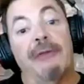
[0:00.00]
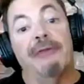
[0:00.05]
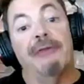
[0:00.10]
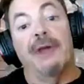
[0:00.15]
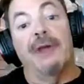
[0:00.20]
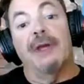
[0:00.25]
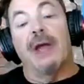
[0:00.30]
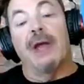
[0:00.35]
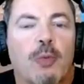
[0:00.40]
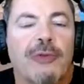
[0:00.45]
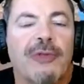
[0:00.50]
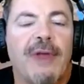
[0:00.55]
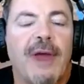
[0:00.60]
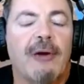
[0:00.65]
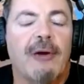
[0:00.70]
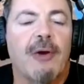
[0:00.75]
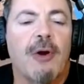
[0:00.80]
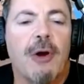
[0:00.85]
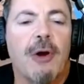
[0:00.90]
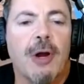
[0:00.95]
And I think
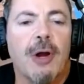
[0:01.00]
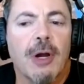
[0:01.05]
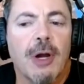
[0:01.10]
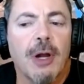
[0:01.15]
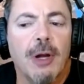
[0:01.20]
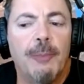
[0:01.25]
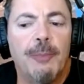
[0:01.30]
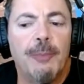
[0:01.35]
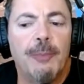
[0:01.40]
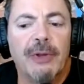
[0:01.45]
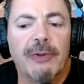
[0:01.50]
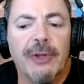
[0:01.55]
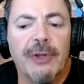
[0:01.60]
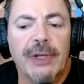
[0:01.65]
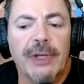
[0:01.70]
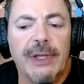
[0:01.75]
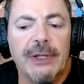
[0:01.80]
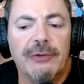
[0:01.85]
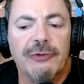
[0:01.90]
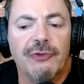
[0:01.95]
without our
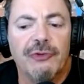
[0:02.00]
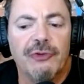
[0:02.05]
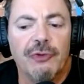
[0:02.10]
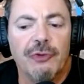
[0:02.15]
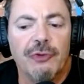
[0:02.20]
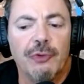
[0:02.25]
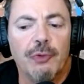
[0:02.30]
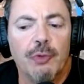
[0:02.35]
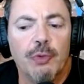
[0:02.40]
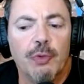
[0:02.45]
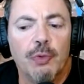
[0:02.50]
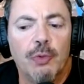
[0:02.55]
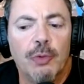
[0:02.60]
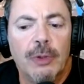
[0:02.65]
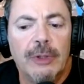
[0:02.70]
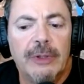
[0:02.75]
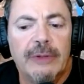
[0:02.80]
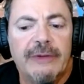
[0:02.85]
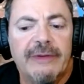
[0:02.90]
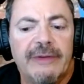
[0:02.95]
ability to
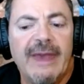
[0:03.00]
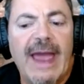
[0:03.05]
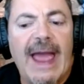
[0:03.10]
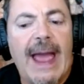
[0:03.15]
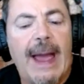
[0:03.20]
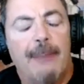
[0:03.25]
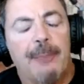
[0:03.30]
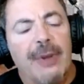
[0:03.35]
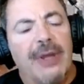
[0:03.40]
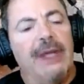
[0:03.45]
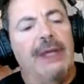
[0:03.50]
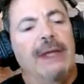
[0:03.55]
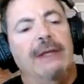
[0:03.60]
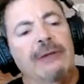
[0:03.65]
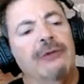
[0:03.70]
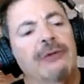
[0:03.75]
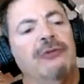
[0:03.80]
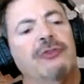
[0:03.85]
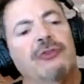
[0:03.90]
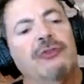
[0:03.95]
tap
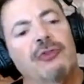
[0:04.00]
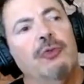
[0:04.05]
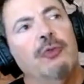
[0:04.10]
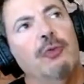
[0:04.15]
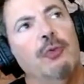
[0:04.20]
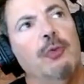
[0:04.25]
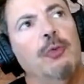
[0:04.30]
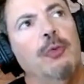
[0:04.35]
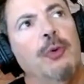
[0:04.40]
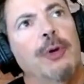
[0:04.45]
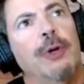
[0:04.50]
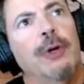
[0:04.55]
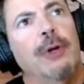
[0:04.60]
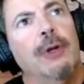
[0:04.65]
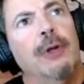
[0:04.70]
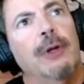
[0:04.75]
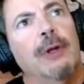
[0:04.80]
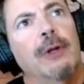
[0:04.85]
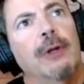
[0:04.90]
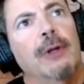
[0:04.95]
into
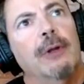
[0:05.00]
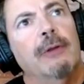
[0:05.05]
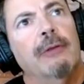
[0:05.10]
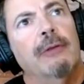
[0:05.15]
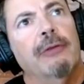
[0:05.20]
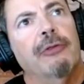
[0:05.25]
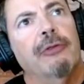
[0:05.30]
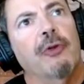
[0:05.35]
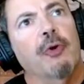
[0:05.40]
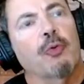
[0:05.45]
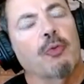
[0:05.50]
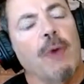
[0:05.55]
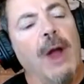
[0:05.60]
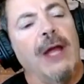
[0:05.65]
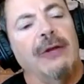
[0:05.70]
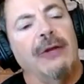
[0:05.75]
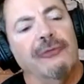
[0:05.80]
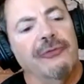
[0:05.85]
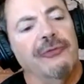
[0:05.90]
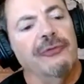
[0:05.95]
the
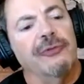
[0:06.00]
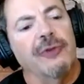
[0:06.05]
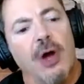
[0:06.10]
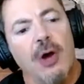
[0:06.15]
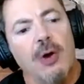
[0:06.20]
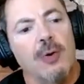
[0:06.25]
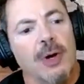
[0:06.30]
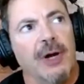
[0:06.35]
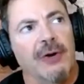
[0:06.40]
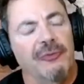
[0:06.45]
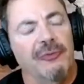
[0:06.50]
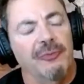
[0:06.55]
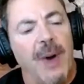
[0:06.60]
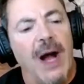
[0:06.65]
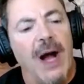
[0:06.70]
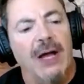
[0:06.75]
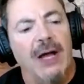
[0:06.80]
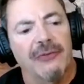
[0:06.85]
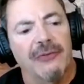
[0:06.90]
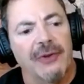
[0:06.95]
right flow of
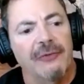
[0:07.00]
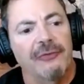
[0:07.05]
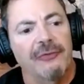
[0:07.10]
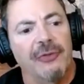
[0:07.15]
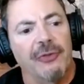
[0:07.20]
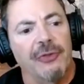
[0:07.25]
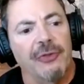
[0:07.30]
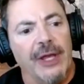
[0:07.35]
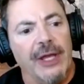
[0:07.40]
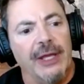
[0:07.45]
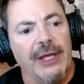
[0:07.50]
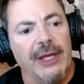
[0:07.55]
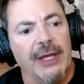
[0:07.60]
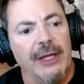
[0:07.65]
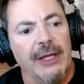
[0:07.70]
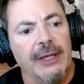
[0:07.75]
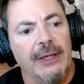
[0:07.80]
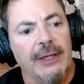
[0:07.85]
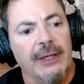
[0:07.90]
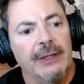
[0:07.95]
positive
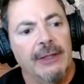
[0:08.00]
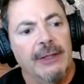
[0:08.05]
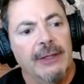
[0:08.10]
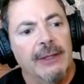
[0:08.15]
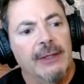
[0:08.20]
thinking,